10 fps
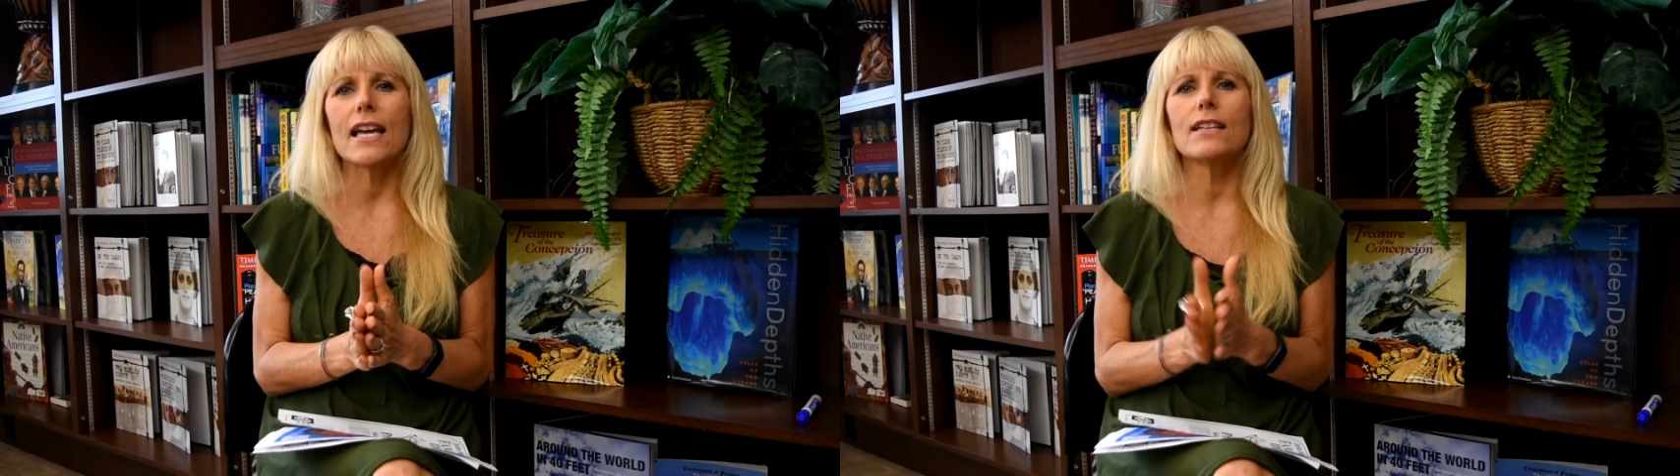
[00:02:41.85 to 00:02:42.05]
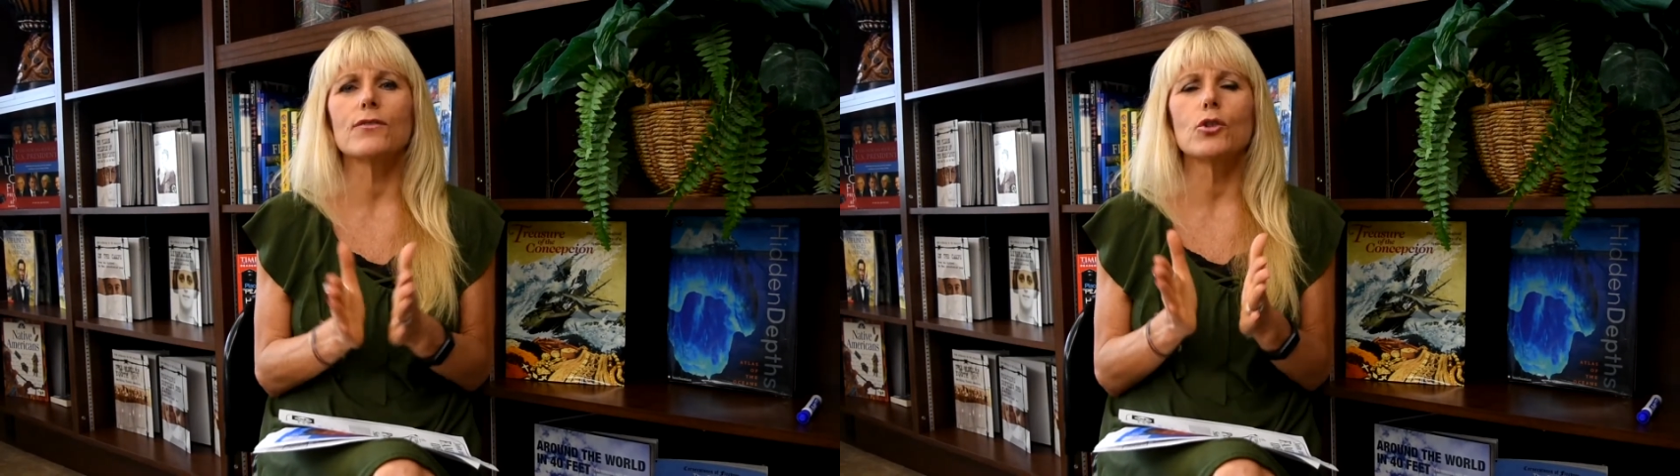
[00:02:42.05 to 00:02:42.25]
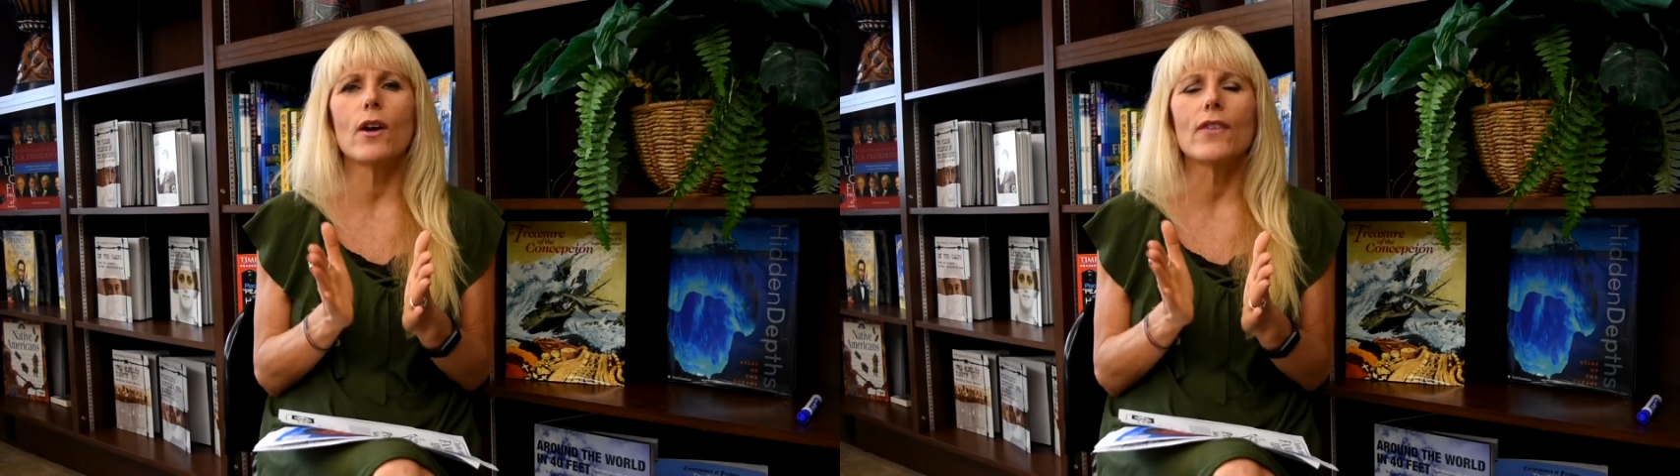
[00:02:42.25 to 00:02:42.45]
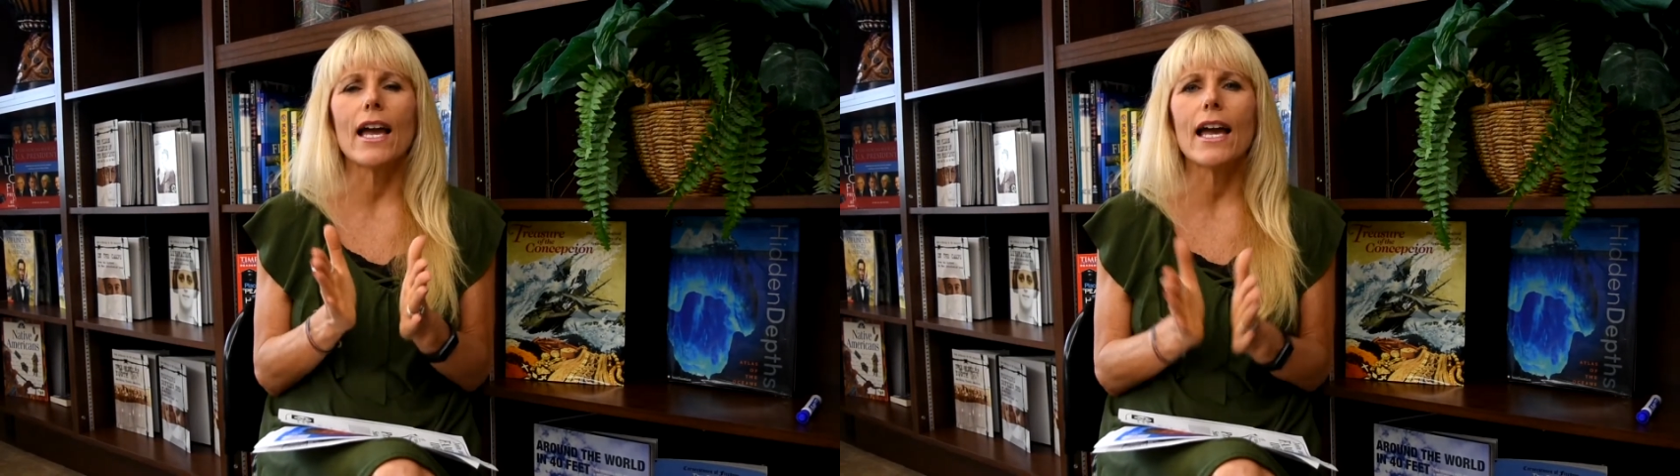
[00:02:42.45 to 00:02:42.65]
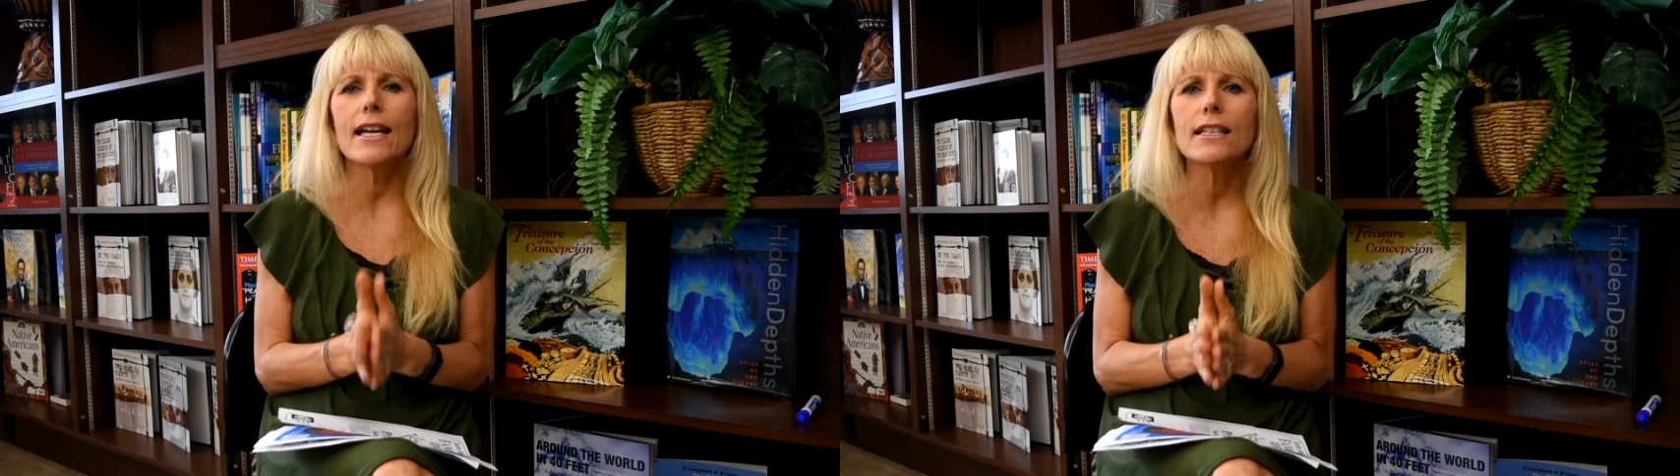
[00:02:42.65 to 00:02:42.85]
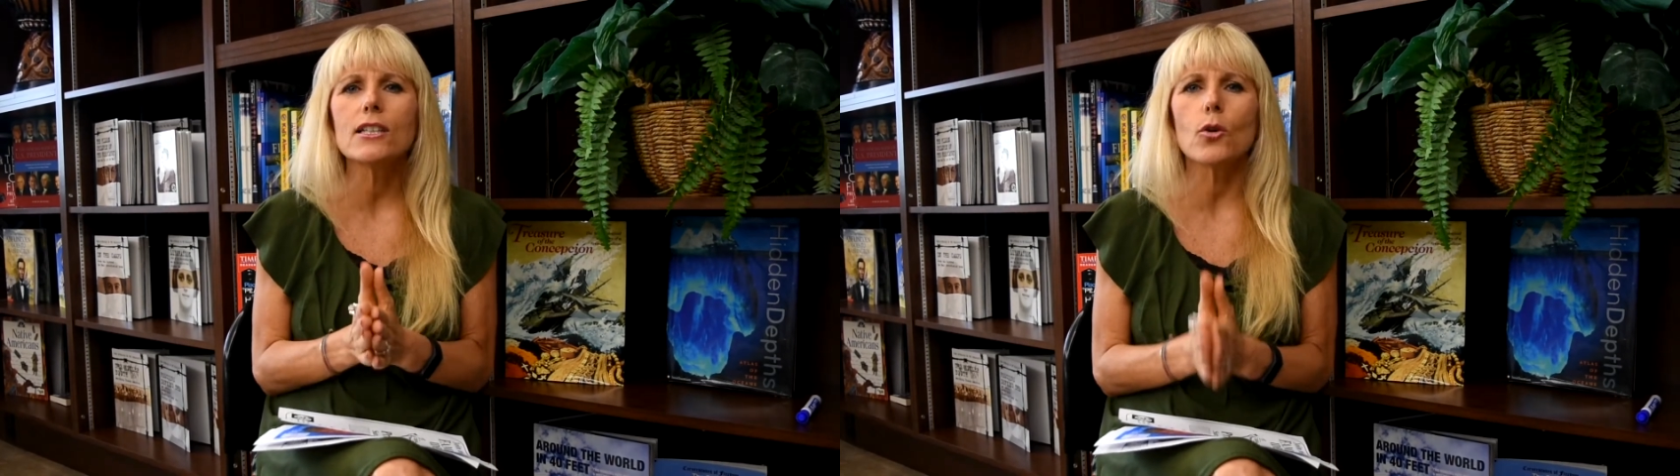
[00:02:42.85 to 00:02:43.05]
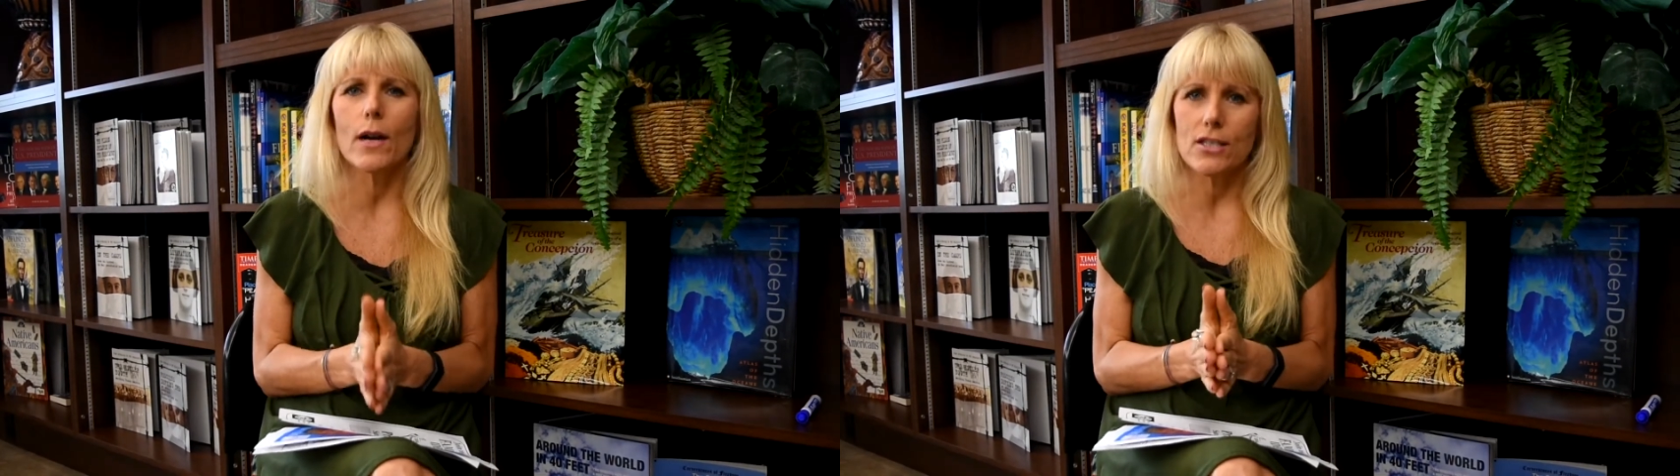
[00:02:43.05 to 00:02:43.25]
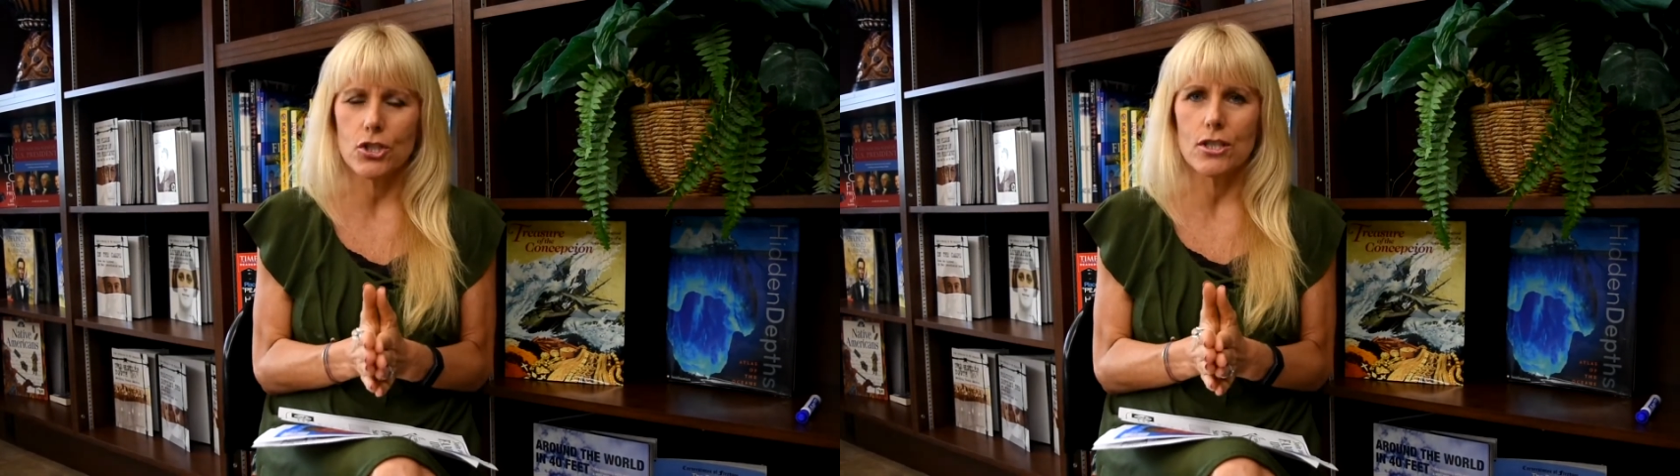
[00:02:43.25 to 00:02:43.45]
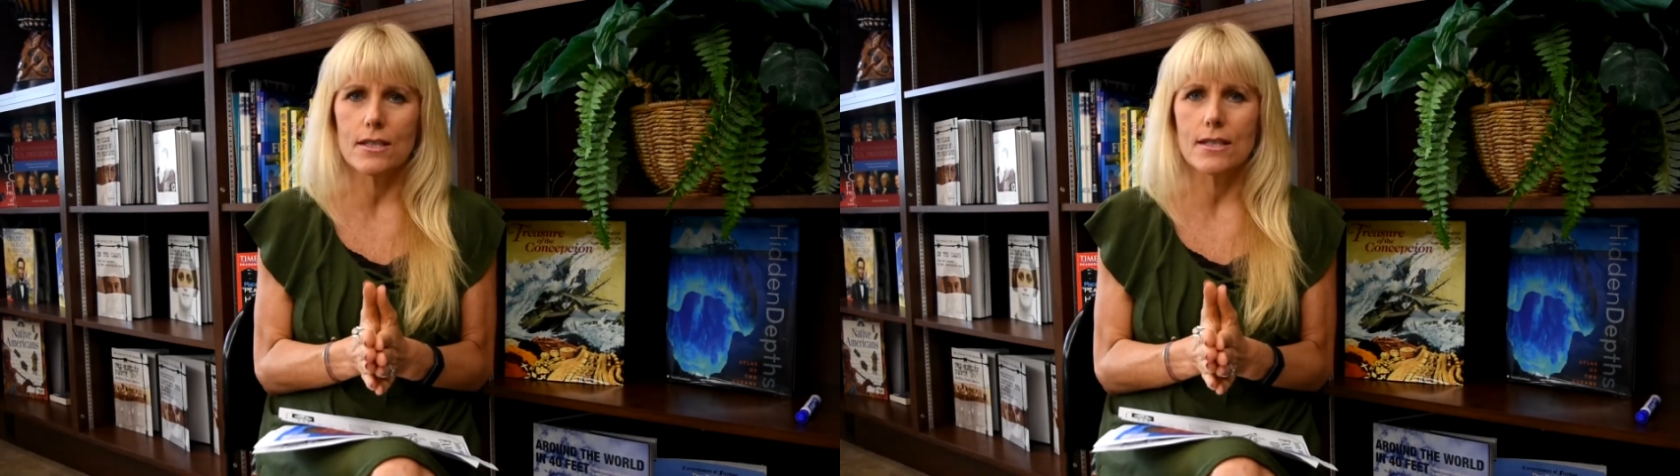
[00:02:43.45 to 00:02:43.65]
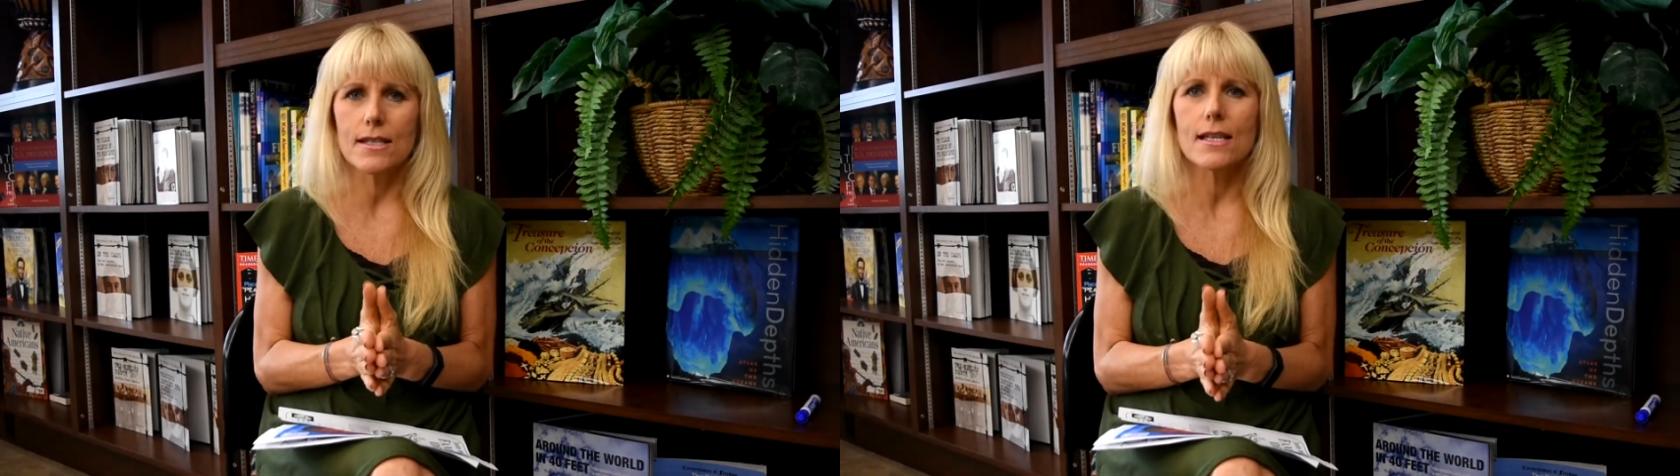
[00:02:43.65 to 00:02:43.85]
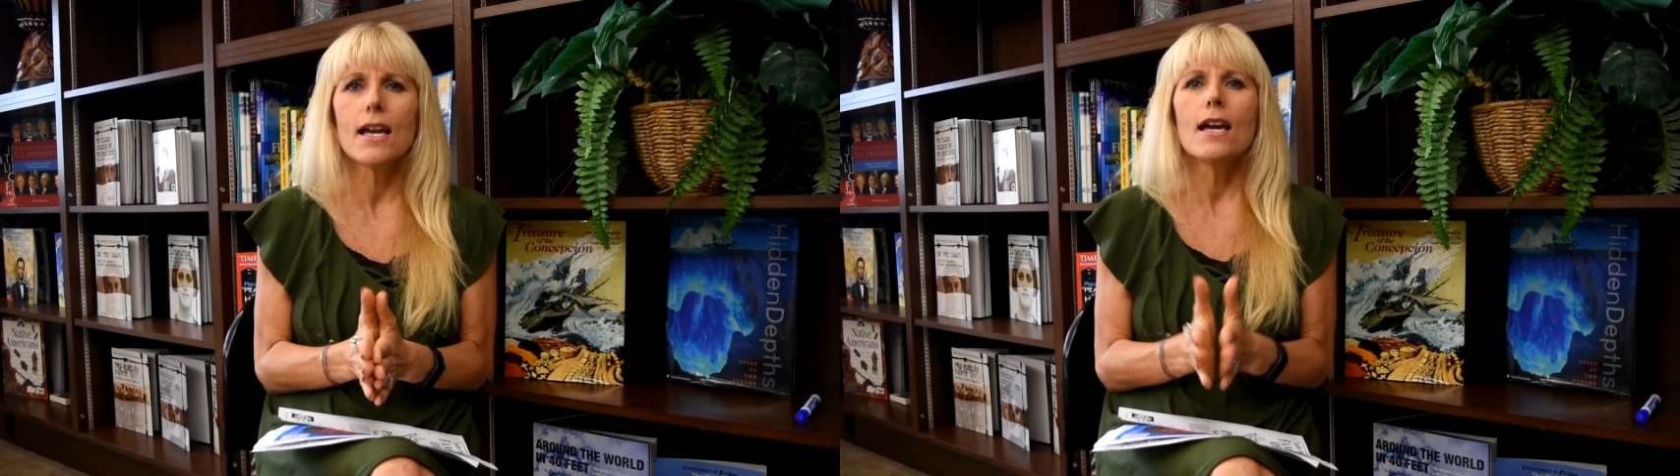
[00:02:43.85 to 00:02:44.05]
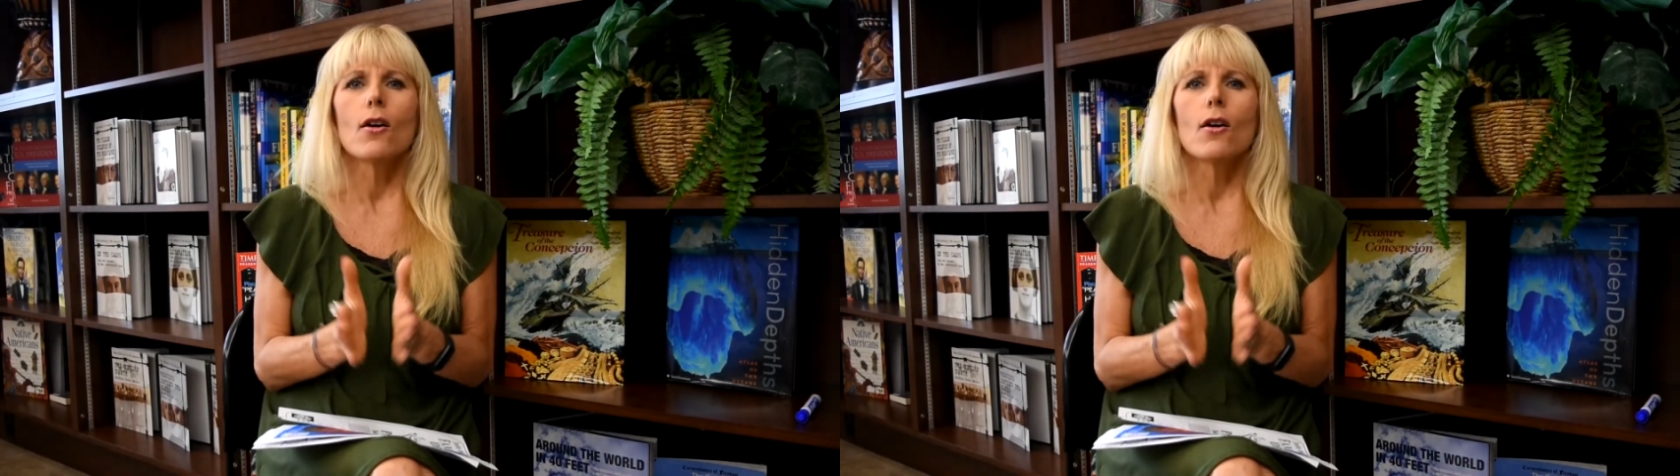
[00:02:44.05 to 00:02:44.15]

and if you have any questions